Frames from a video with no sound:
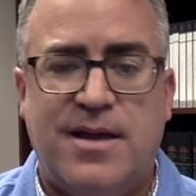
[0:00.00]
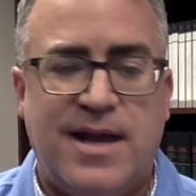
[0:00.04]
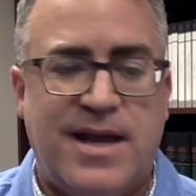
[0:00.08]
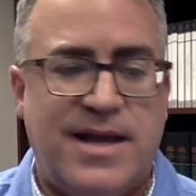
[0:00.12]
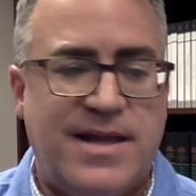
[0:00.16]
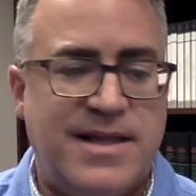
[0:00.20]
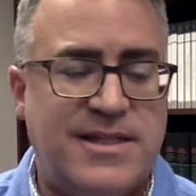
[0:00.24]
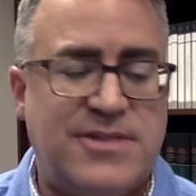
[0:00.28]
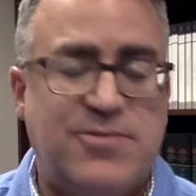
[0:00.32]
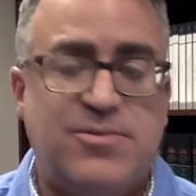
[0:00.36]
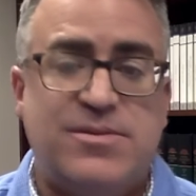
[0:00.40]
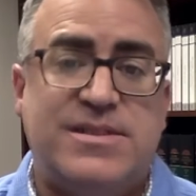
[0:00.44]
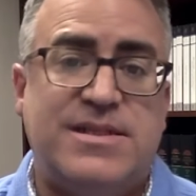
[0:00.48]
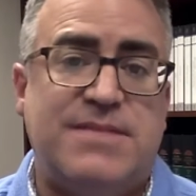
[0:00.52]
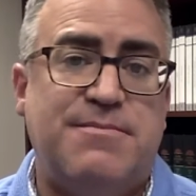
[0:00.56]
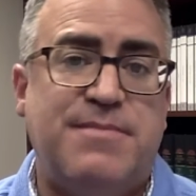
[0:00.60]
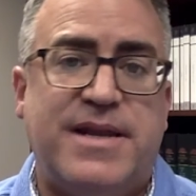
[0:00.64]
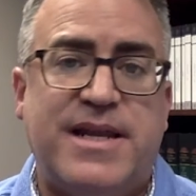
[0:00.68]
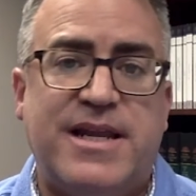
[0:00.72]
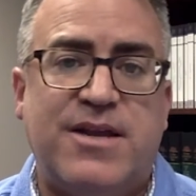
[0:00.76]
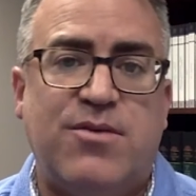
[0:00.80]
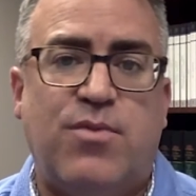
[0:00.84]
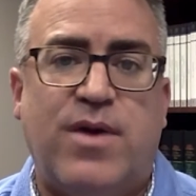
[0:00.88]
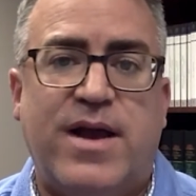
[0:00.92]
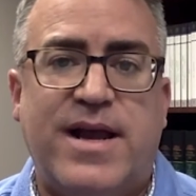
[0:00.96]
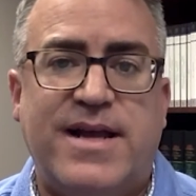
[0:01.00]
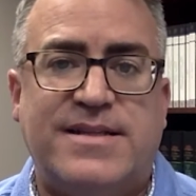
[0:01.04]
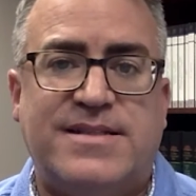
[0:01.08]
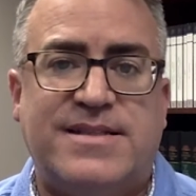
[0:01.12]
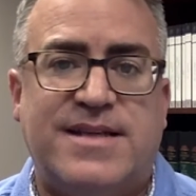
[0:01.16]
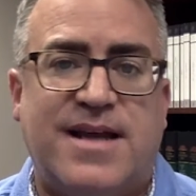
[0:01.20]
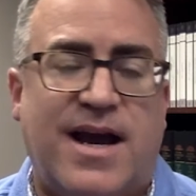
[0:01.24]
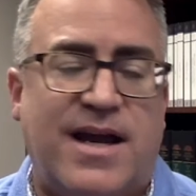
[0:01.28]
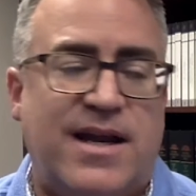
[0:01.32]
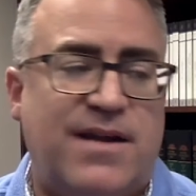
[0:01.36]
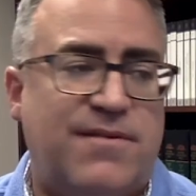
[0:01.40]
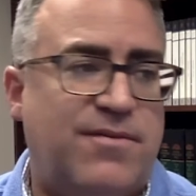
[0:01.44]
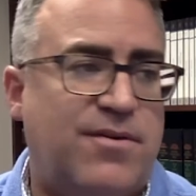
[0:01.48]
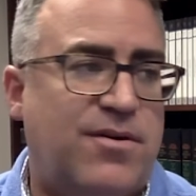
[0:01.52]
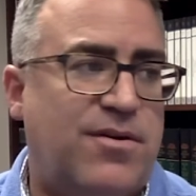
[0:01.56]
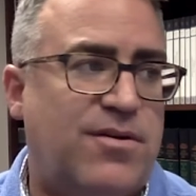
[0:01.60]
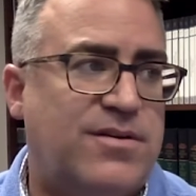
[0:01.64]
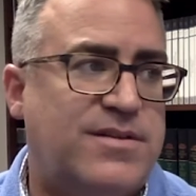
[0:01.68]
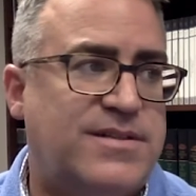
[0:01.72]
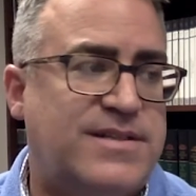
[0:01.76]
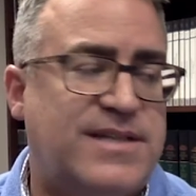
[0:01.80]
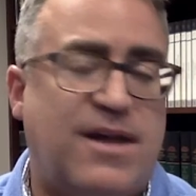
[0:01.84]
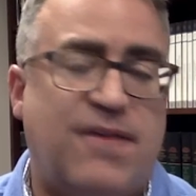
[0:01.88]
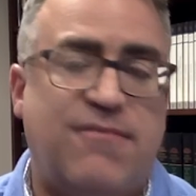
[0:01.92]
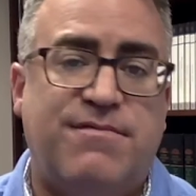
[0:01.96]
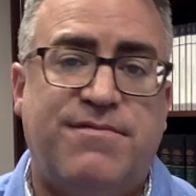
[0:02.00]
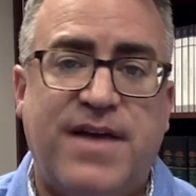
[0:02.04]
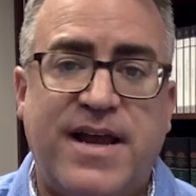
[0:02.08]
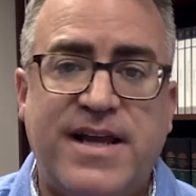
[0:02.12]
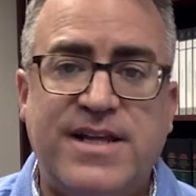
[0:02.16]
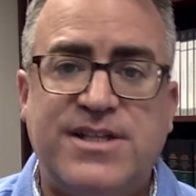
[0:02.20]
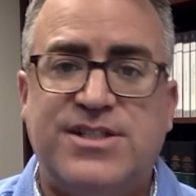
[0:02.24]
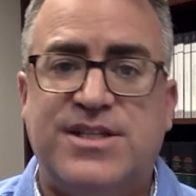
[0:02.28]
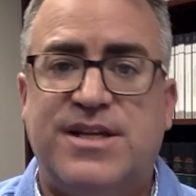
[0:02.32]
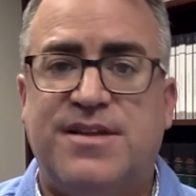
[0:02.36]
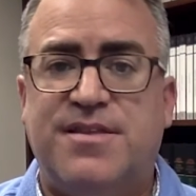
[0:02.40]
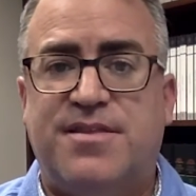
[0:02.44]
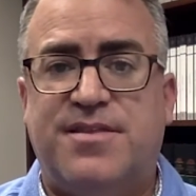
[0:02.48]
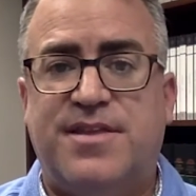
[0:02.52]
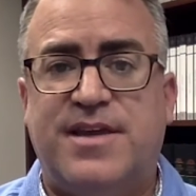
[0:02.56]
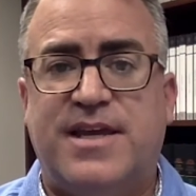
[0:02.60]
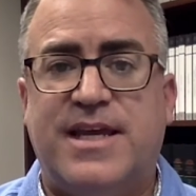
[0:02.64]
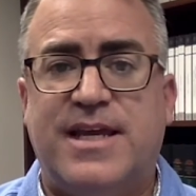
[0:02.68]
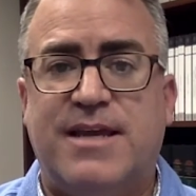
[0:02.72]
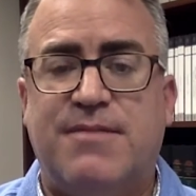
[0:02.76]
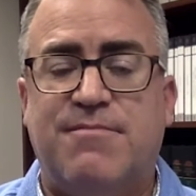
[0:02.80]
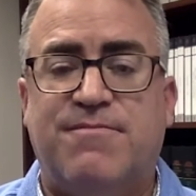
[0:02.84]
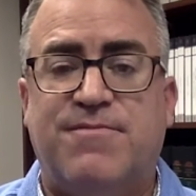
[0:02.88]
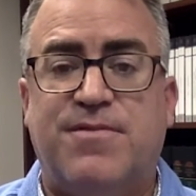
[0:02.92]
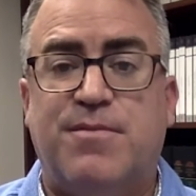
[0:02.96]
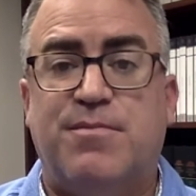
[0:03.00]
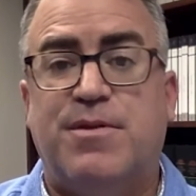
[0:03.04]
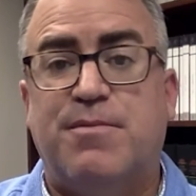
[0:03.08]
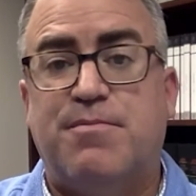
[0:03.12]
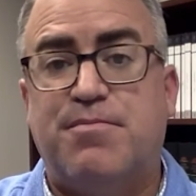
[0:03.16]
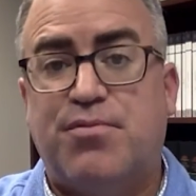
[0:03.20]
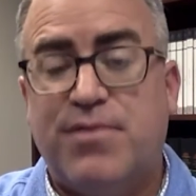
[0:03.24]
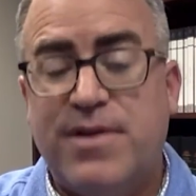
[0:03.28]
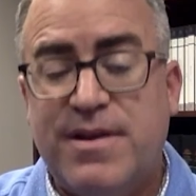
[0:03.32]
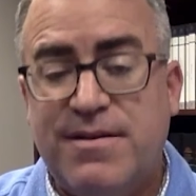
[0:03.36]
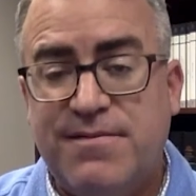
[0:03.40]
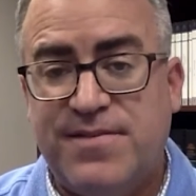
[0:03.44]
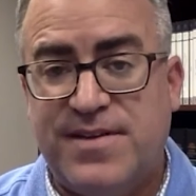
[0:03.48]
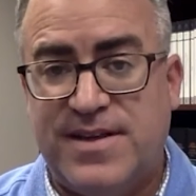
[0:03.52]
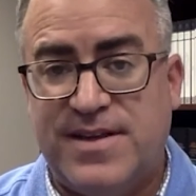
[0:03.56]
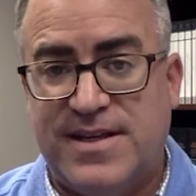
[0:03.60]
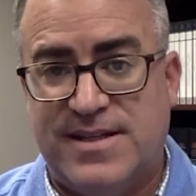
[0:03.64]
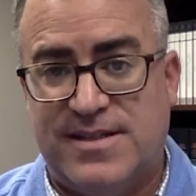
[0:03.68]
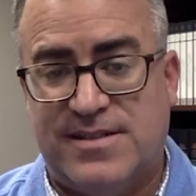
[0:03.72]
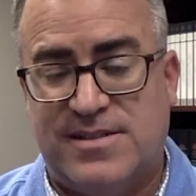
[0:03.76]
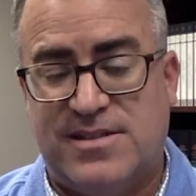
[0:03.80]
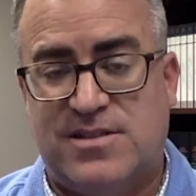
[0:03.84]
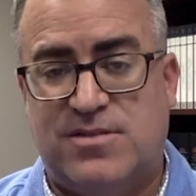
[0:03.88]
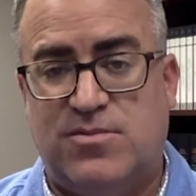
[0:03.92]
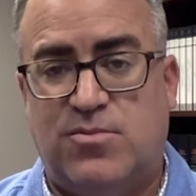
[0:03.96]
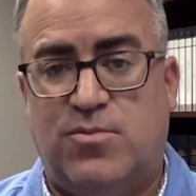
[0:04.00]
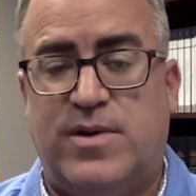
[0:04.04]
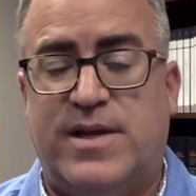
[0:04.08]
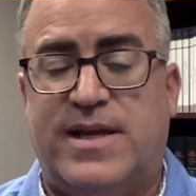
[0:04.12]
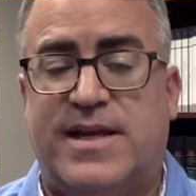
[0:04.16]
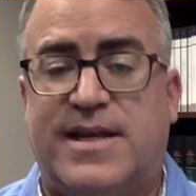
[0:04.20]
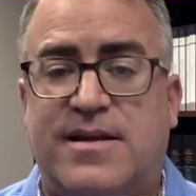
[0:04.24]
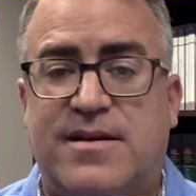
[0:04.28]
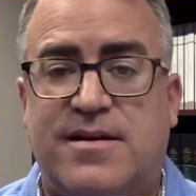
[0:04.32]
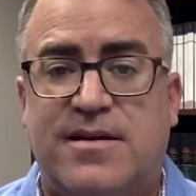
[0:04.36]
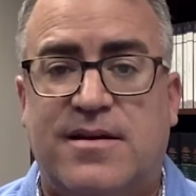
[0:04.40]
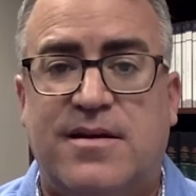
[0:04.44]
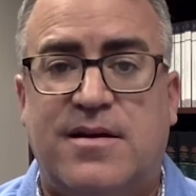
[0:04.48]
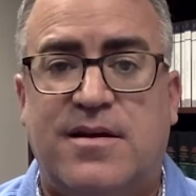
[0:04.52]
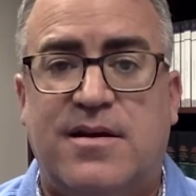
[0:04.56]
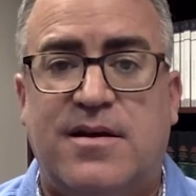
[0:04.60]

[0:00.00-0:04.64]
And this was in many ways kind of our salvation theme from the previous week.